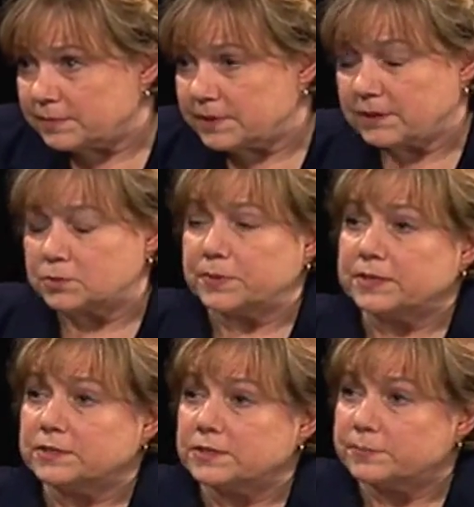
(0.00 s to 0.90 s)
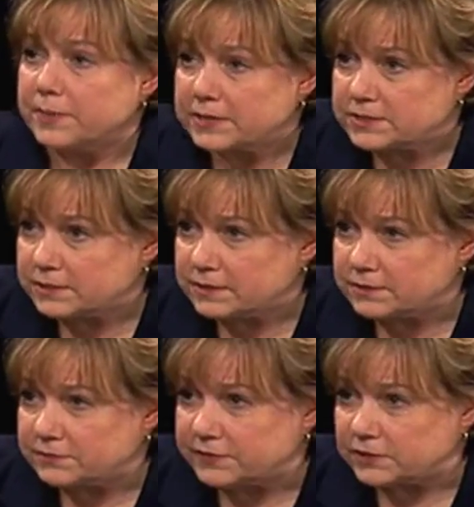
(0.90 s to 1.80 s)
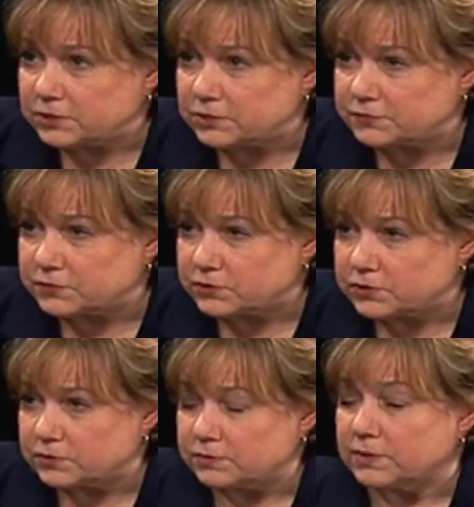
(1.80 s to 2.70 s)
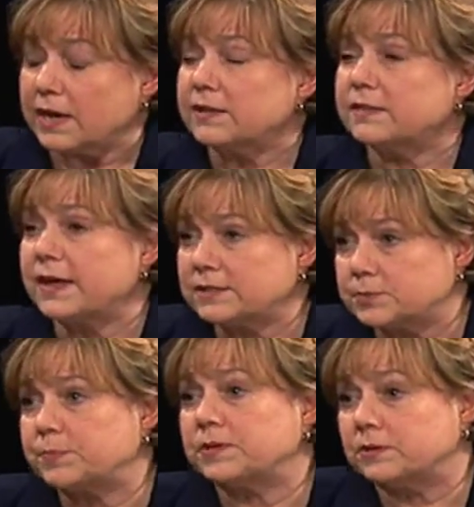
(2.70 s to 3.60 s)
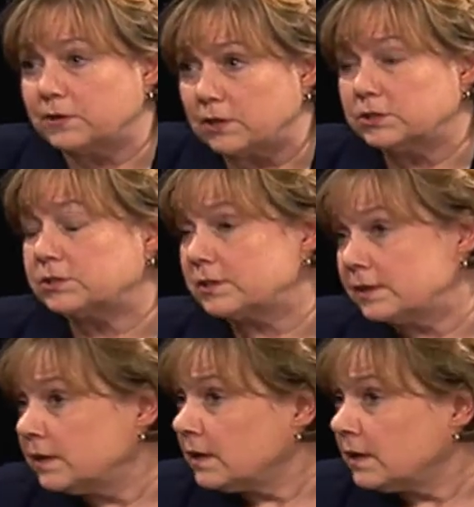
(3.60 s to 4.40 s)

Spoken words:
That's because the basic interventions for children, and that's been largely